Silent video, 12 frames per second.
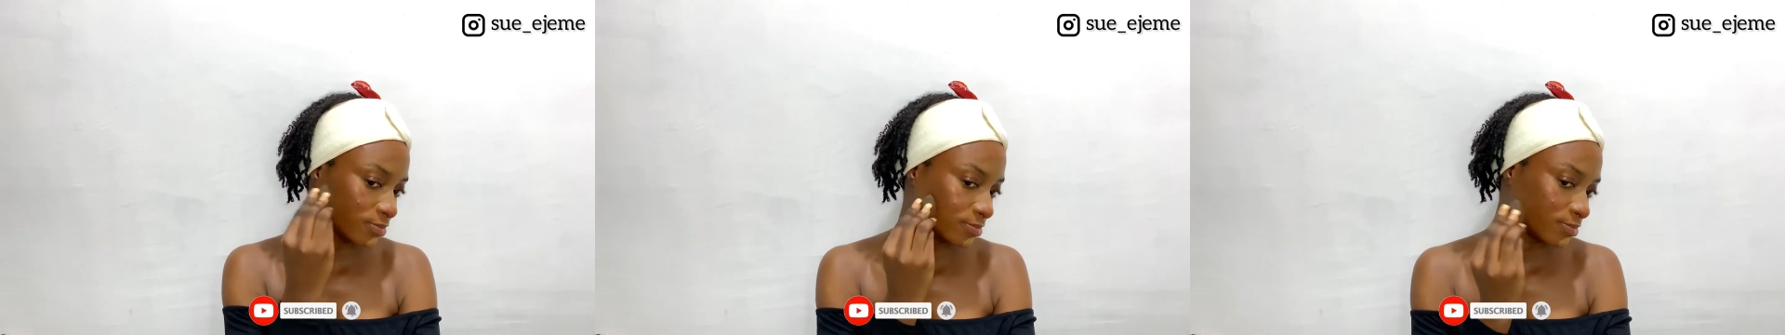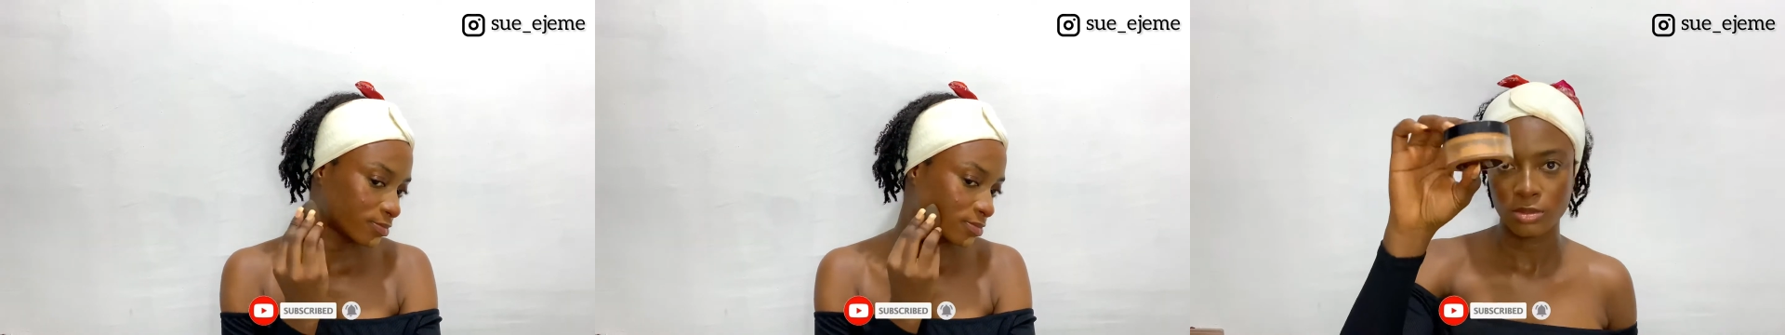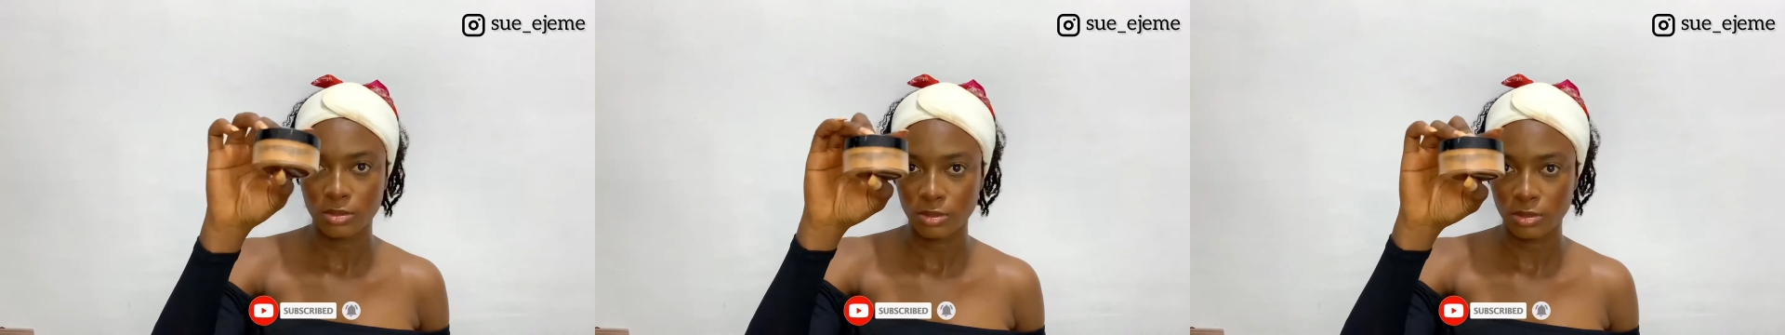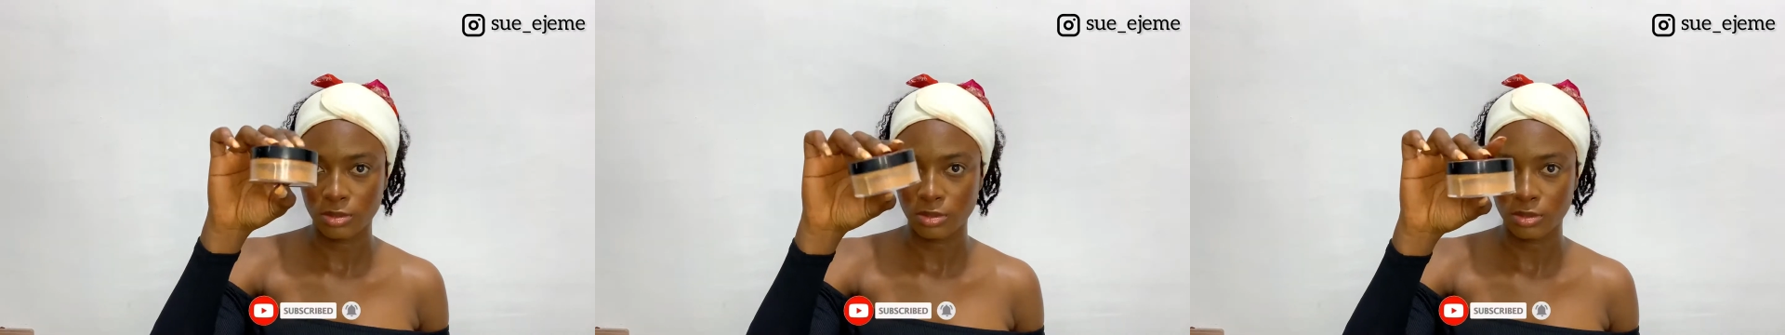Now we have
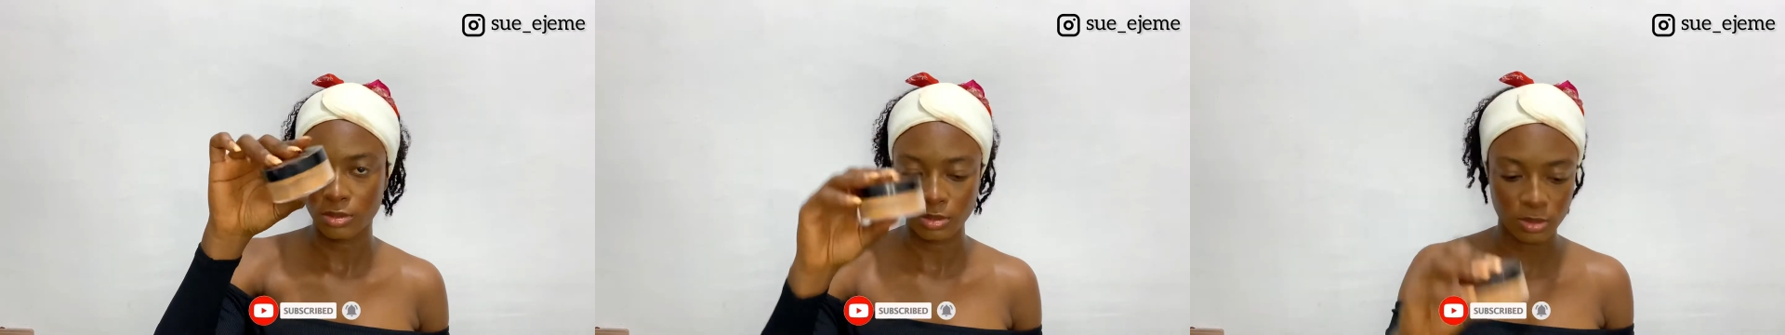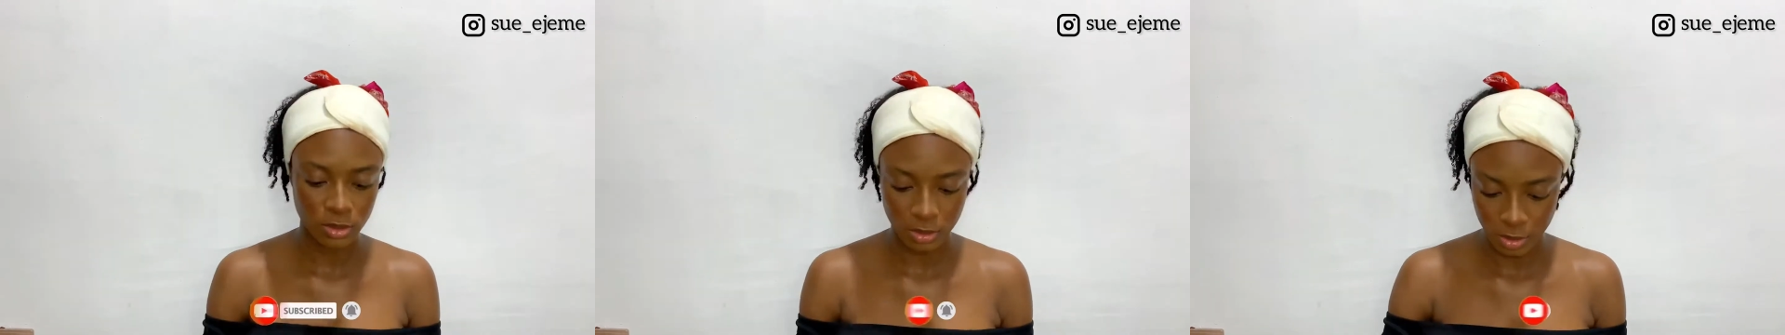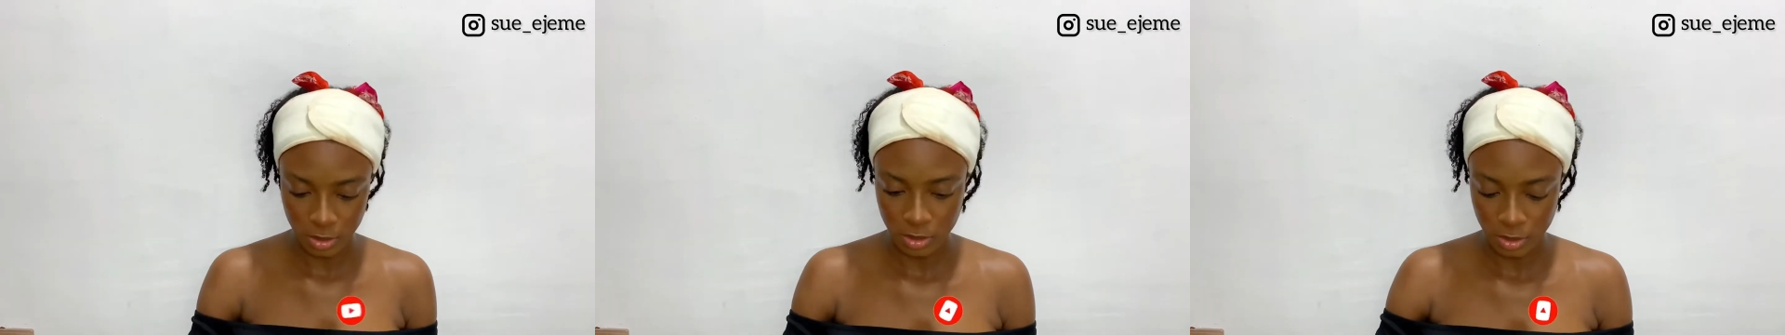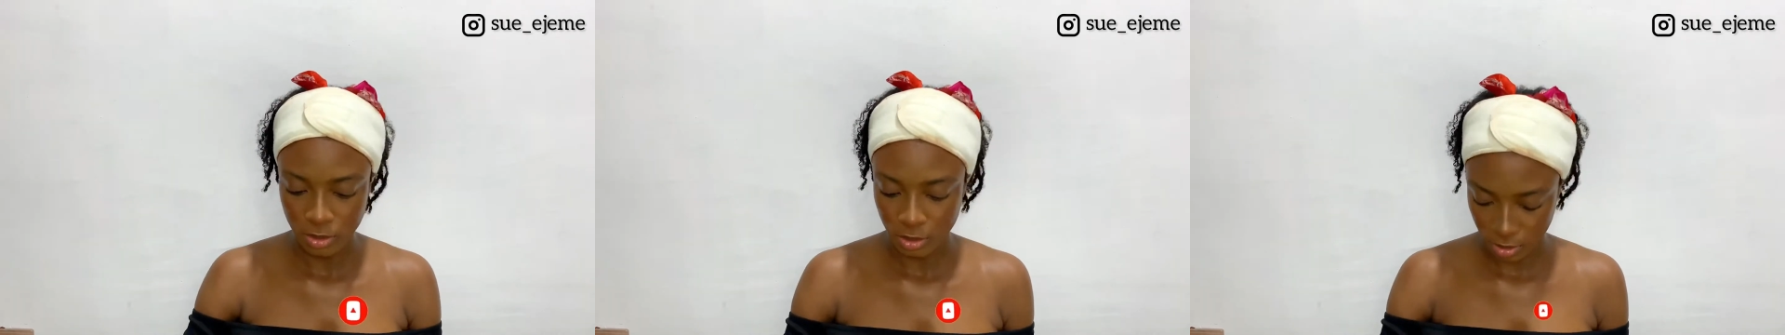a clean blend.